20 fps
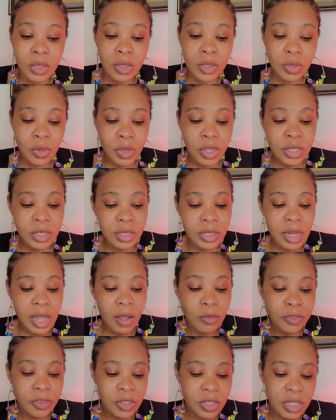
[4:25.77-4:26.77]
So it's now
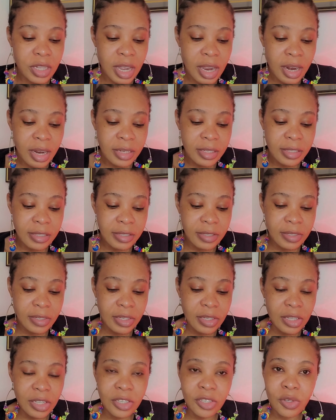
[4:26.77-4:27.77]
obvious that
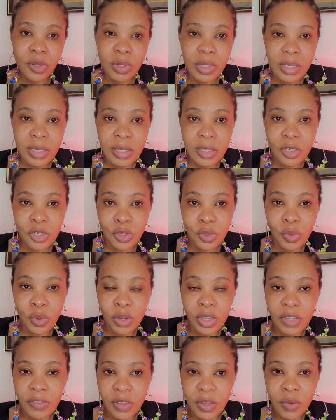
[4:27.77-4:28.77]
he's not
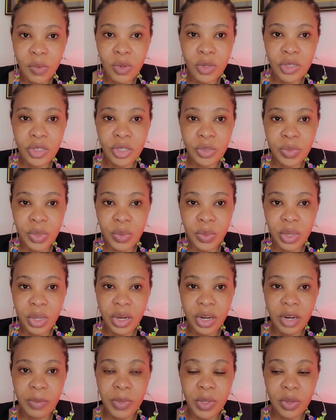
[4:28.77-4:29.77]
sure if he wants to be with
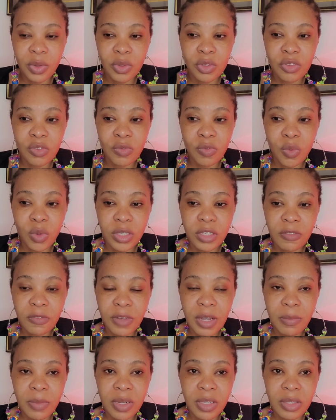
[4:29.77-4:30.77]
her because of what the
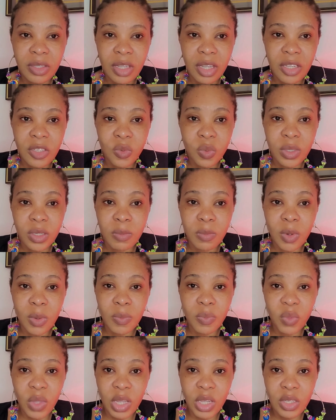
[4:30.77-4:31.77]
family thinks, what the
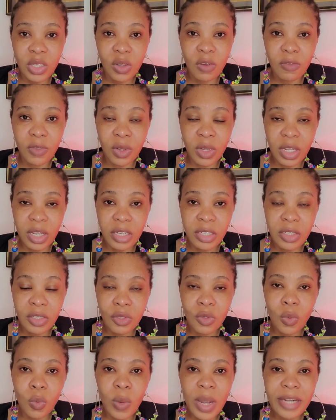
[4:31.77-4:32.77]
mom thinks of the lady.
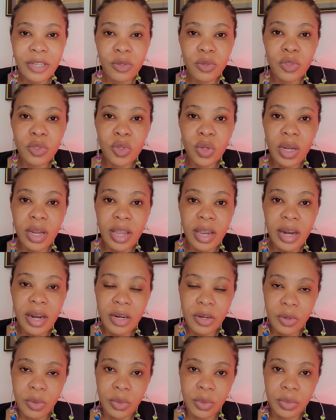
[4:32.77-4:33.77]
So why don't you let
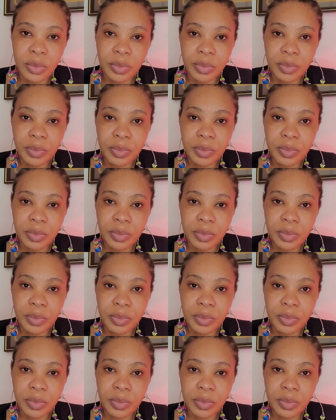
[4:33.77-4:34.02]
her go?